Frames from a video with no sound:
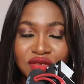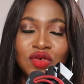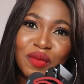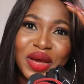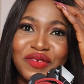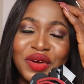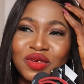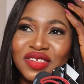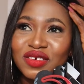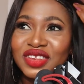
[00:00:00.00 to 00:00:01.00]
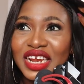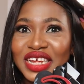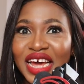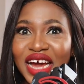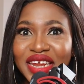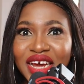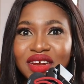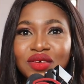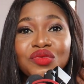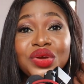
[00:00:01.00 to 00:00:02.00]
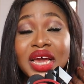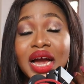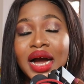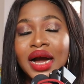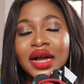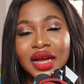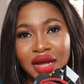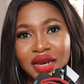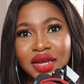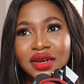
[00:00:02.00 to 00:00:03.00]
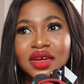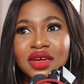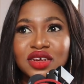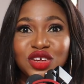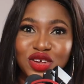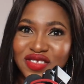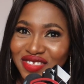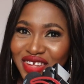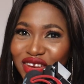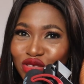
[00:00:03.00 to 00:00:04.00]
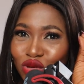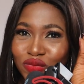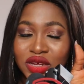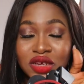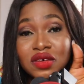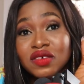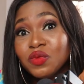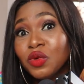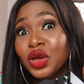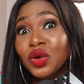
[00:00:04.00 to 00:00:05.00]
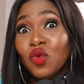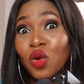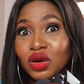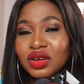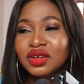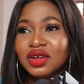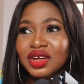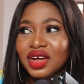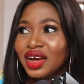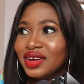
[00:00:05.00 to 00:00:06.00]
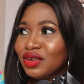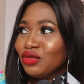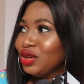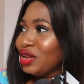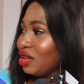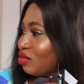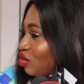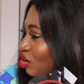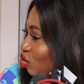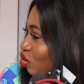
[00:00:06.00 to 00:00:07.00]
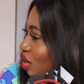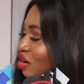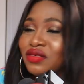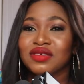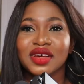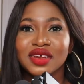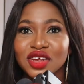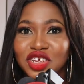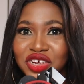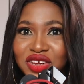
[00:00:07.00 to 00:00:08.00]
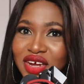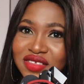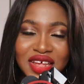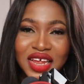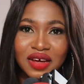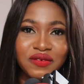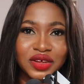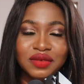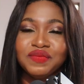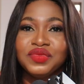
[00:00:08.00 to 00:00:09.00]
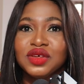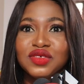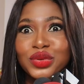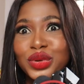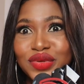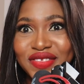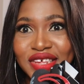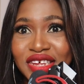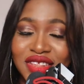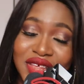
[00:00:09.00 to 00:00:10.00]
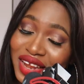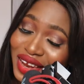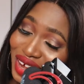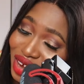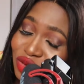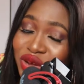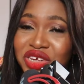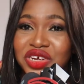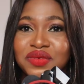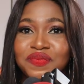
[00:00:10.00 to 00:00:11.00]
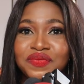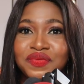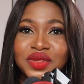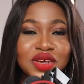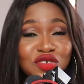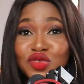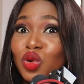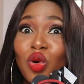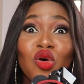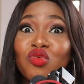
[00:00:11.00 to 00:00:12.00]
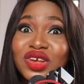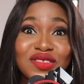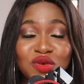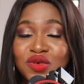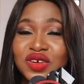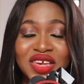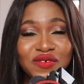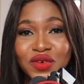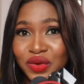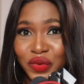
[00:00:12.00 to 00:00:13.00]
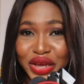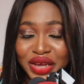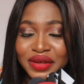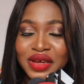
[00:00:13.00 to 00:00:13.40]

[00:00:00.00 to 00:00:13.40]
So my friend was now telling her that we are Ghanaian. She said something. She just spoke a word. And then we, we turned and looked at each other and started laughing. So you see, that language is always going to give you away.